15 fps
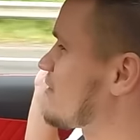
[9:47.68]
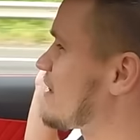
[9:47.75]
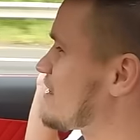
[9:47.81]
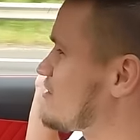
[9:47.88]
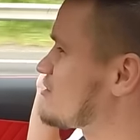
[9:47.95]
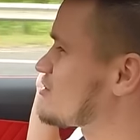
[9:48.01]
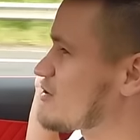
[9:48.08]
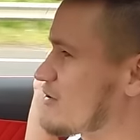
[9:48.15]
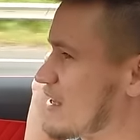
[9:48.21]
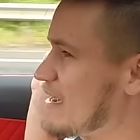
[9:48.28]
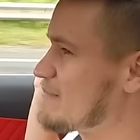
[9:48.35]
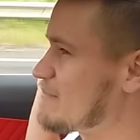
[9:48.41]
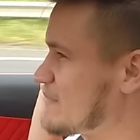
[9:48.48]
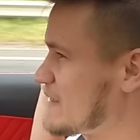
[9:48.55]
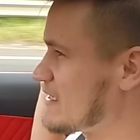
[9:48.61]
know whether you saw
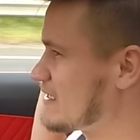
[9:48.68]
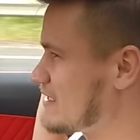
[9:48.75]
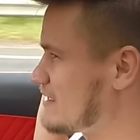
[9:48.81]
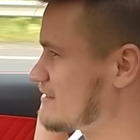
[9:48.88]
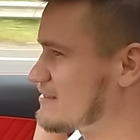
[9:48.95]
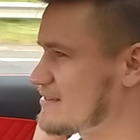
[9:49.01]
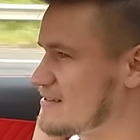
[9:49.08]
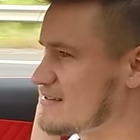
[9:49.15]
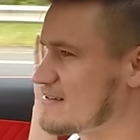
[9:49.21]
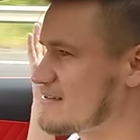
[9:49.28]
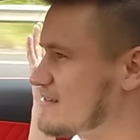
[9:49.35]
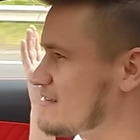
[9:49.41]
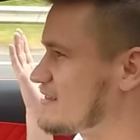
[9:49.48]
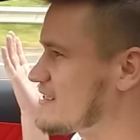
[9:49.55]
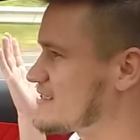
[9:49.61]
that, but
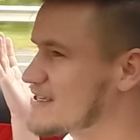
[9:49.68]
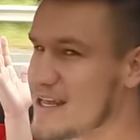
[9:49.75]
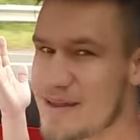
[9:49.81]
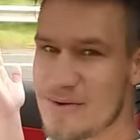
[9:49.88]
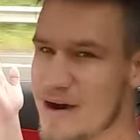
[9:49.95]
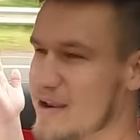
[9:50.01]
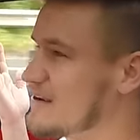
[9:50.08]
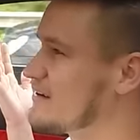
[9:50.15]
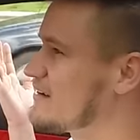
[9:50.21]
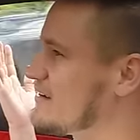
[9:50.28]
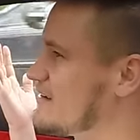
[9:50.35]
there's another one.